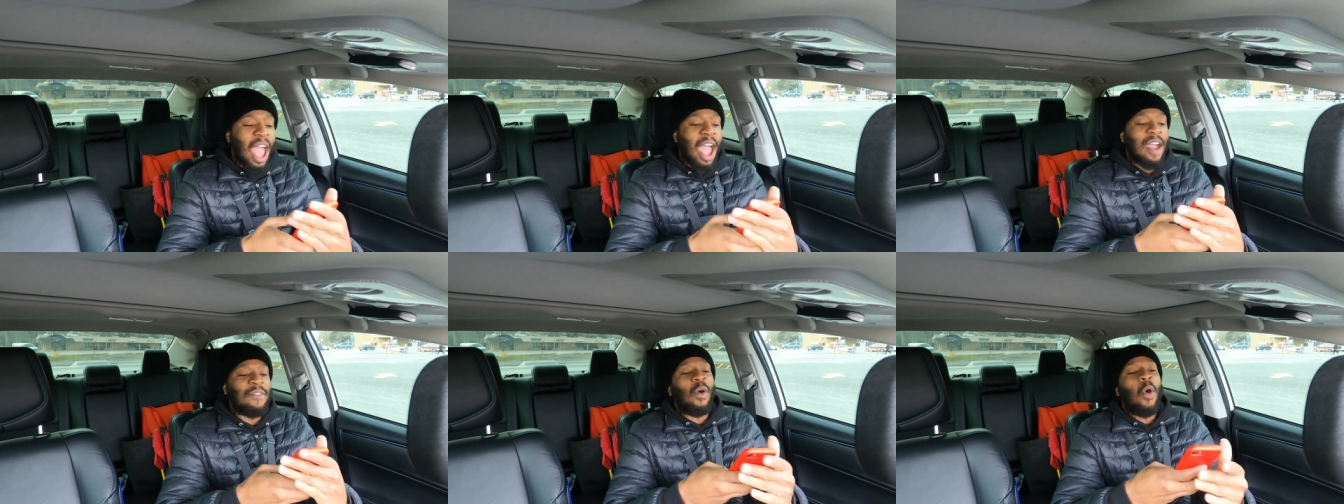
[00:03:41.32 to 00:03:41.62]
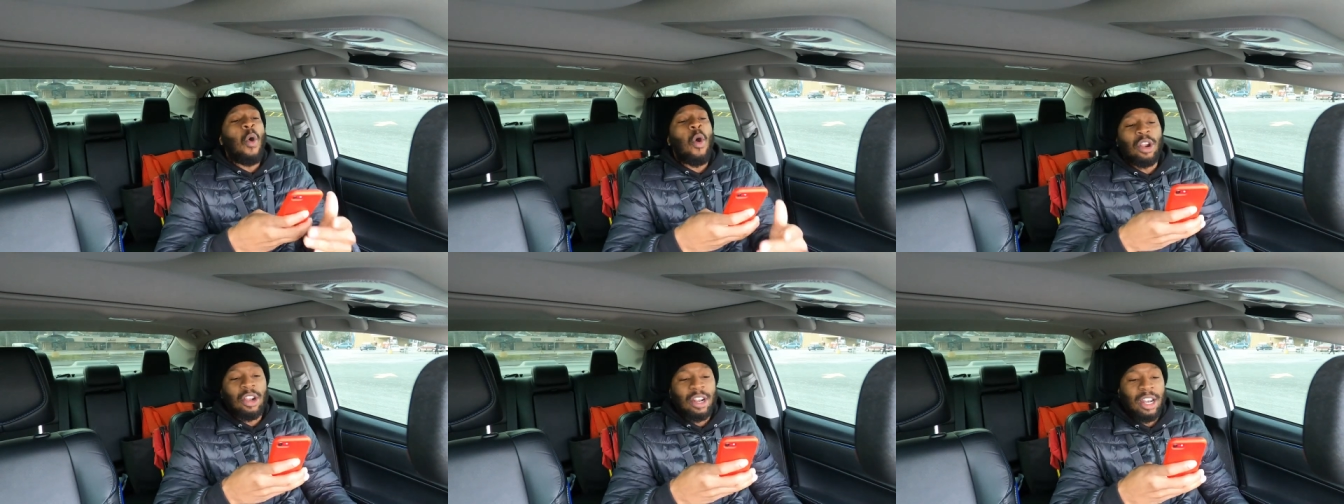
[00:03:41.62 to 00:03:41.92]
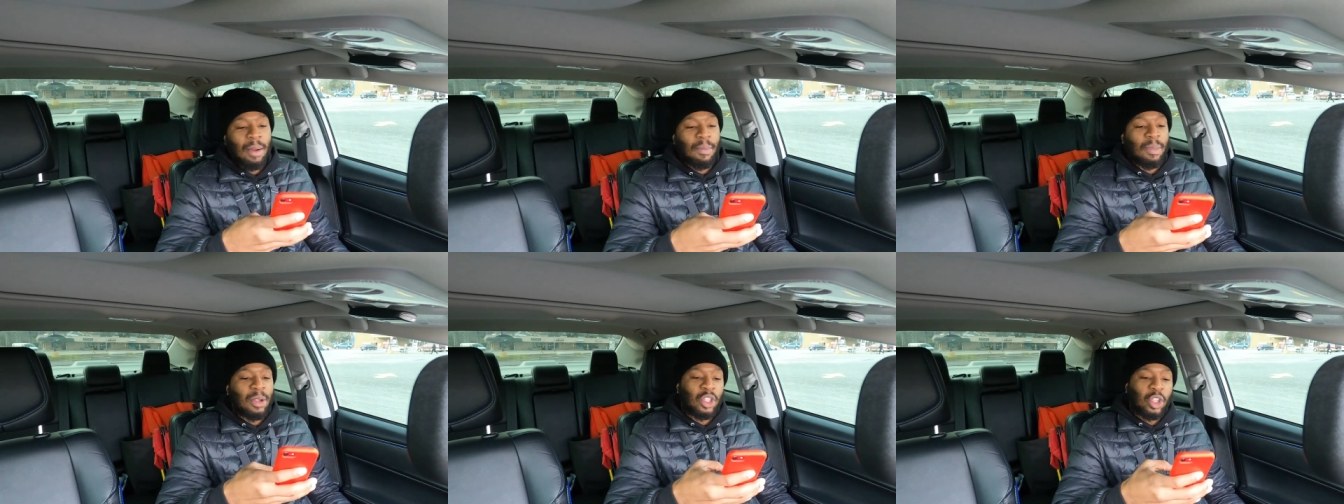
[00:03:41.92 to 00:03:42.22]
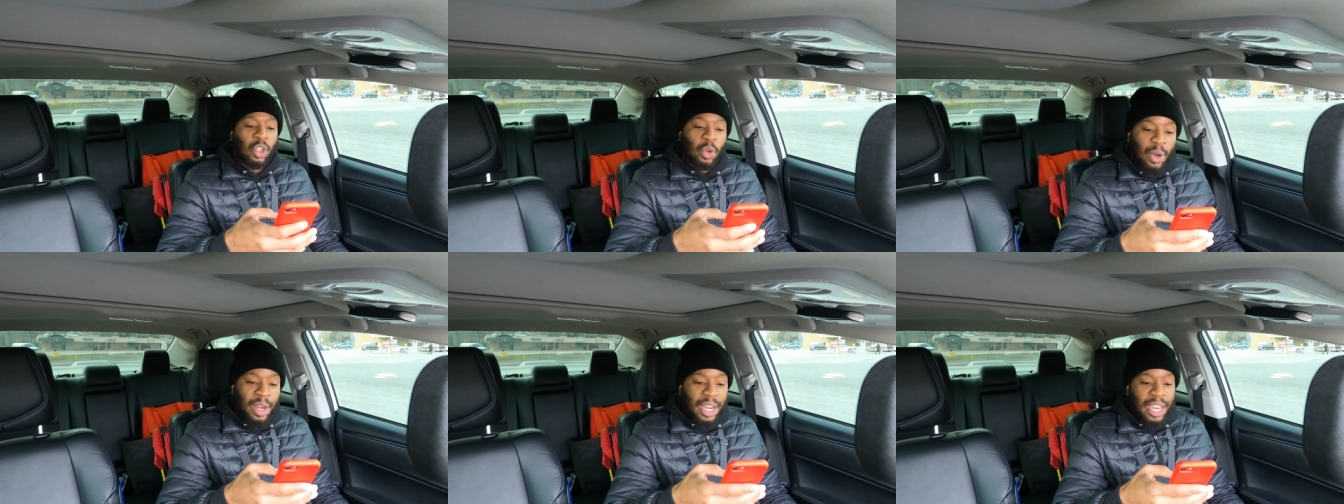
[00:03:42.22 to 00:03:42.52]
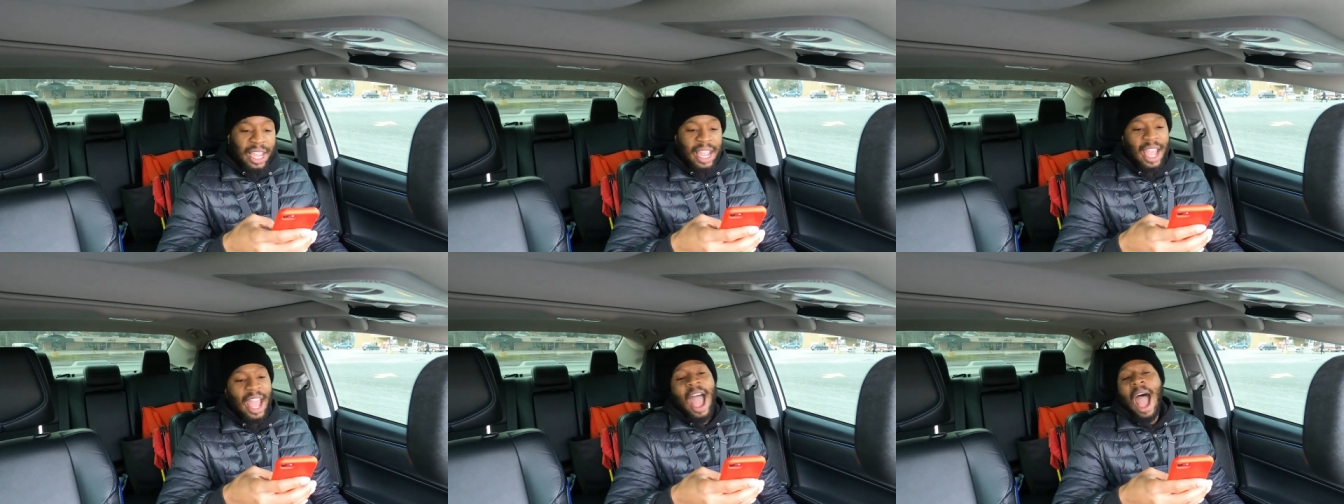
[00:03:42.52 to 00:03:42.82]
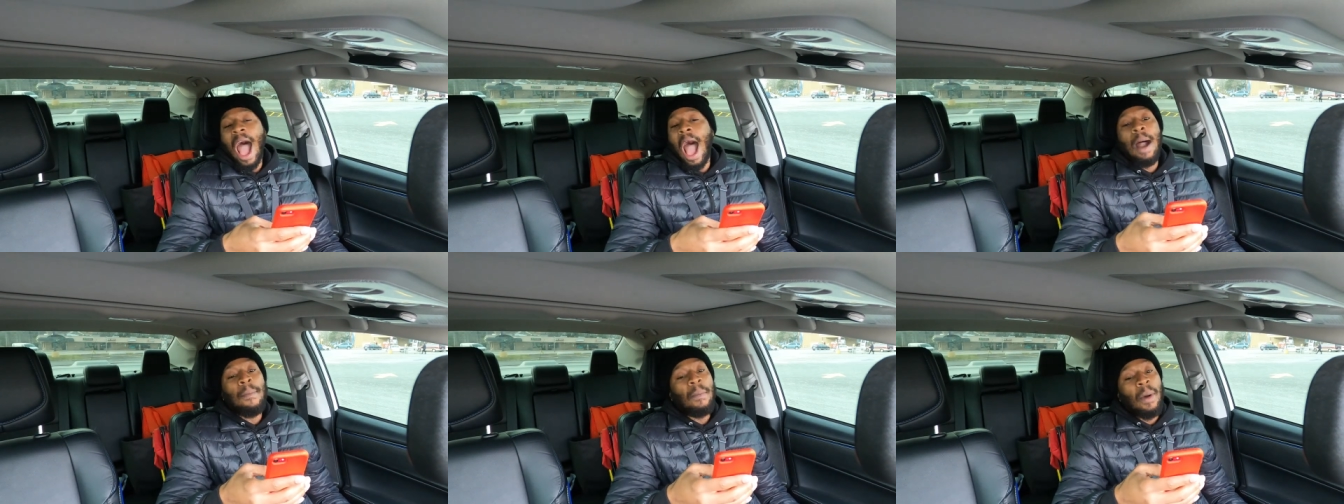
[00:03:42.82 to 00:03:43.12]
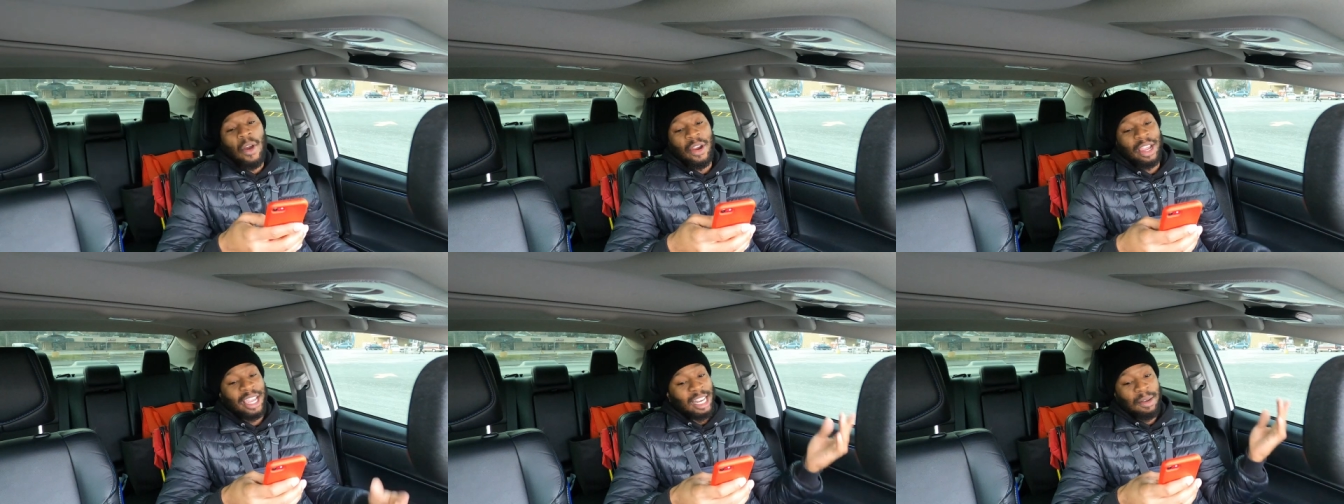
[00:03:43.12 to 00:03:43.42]
have order number three. I'm
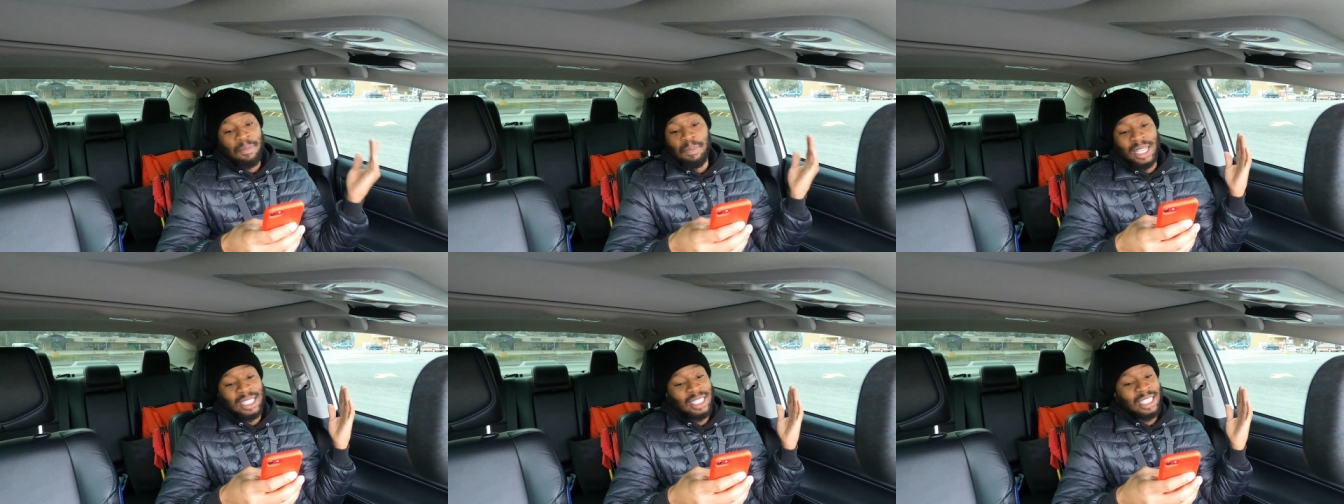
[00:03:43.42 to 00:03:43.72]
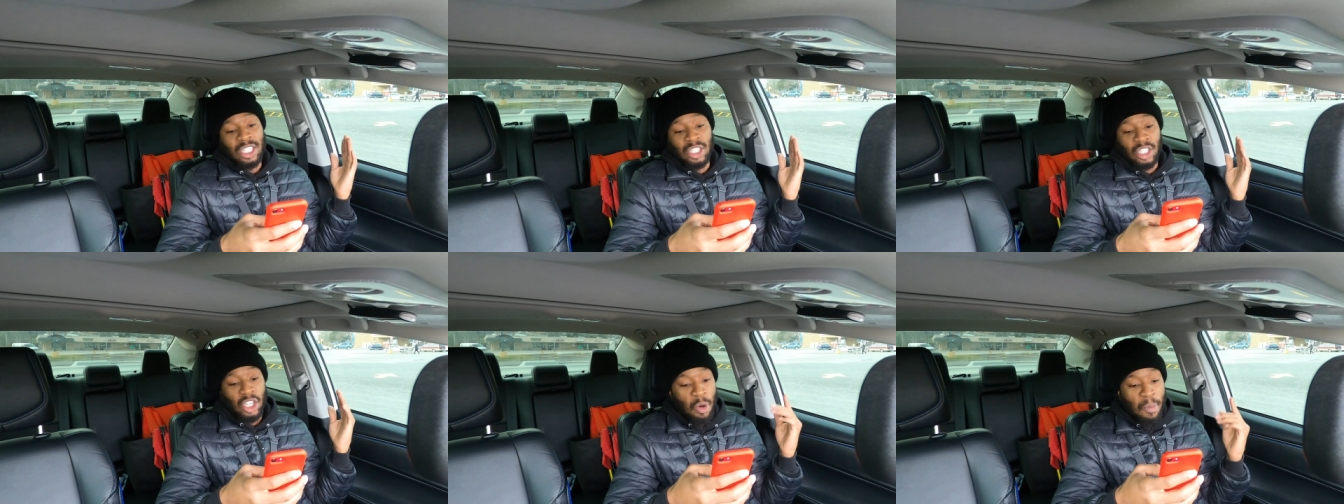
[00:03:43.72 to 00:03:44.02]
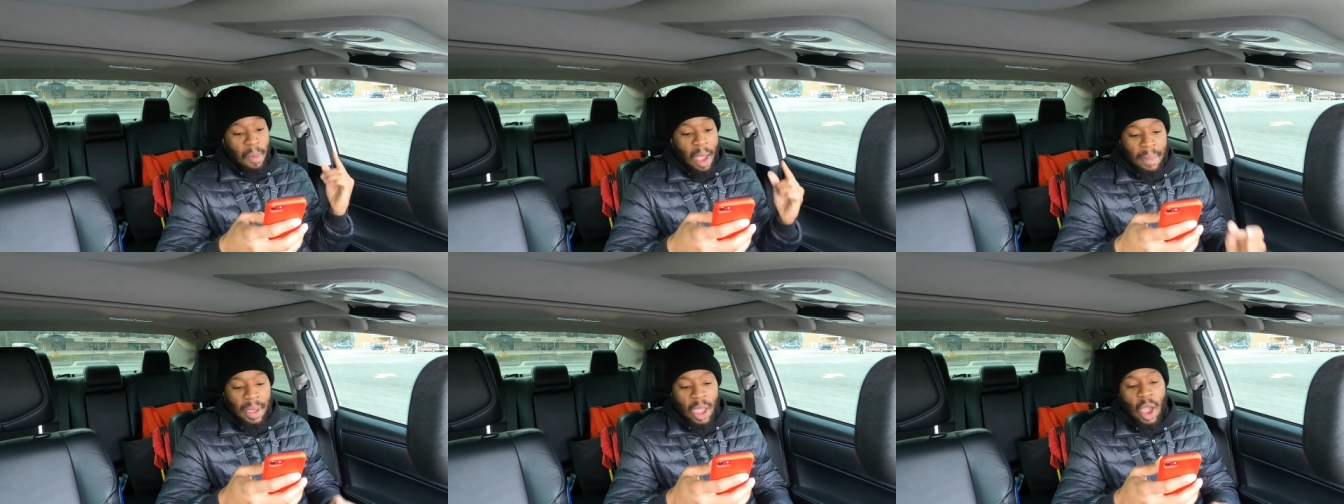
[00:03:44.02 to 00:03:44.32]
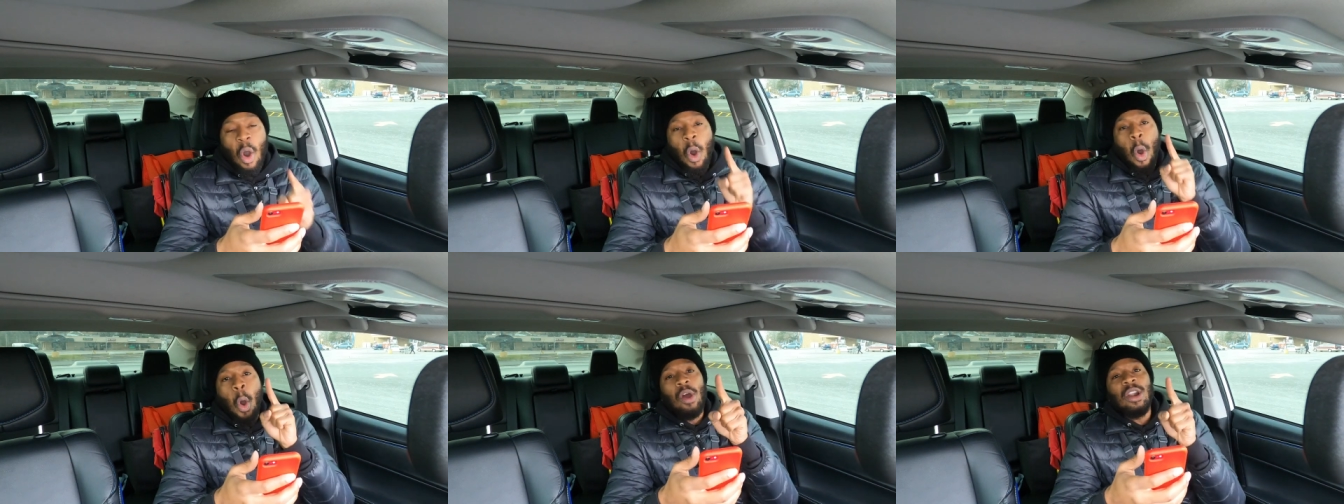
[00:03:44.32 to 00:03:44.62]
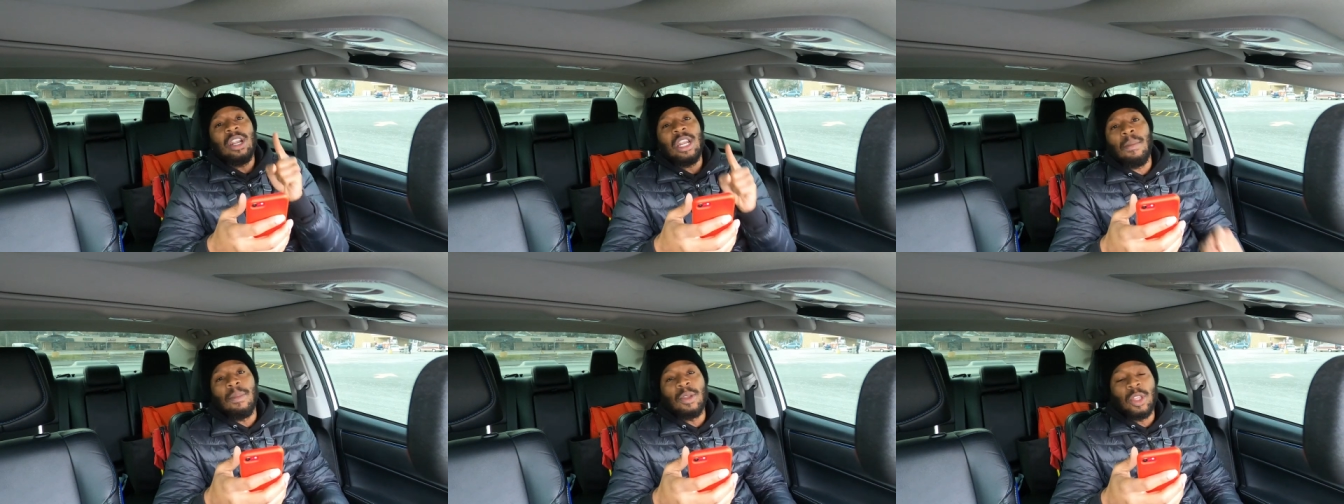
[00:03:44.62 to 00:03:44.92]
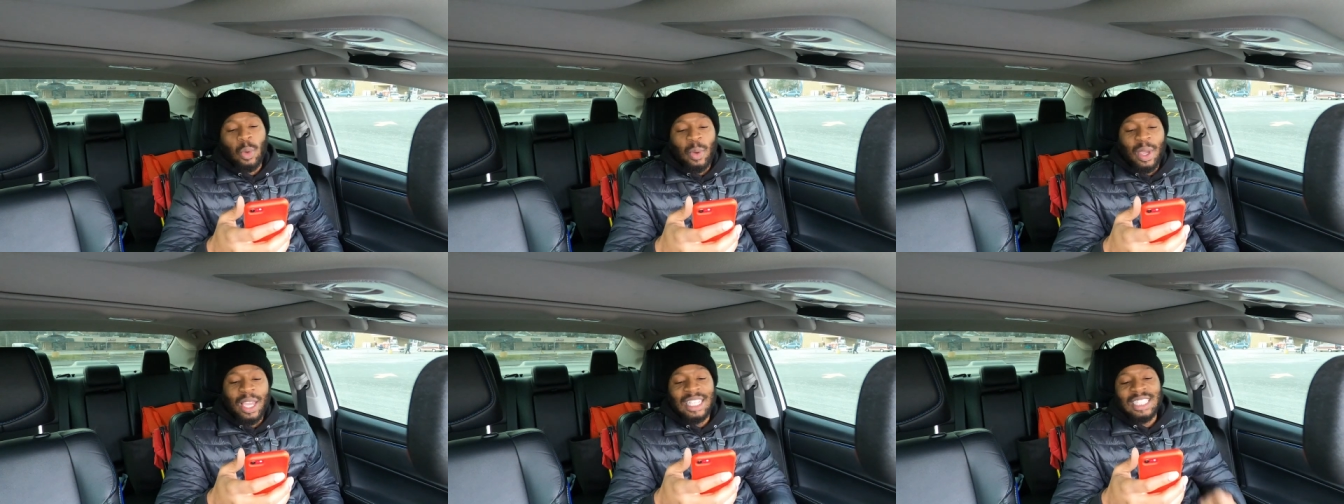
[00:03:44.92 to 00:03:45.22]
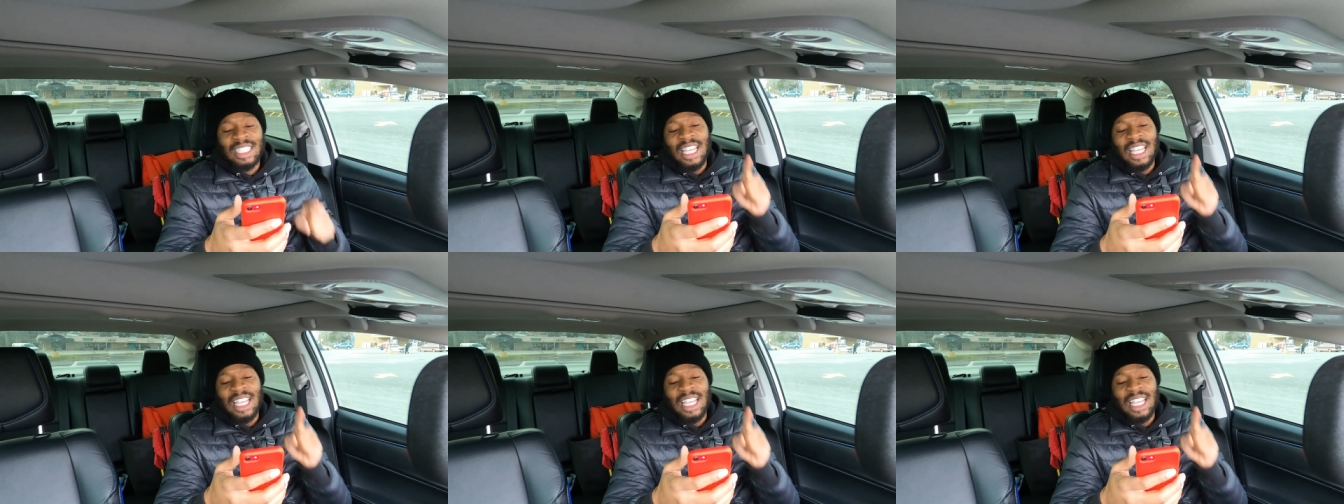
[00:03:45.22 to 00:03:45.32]
already getting busy too, baby. Order number three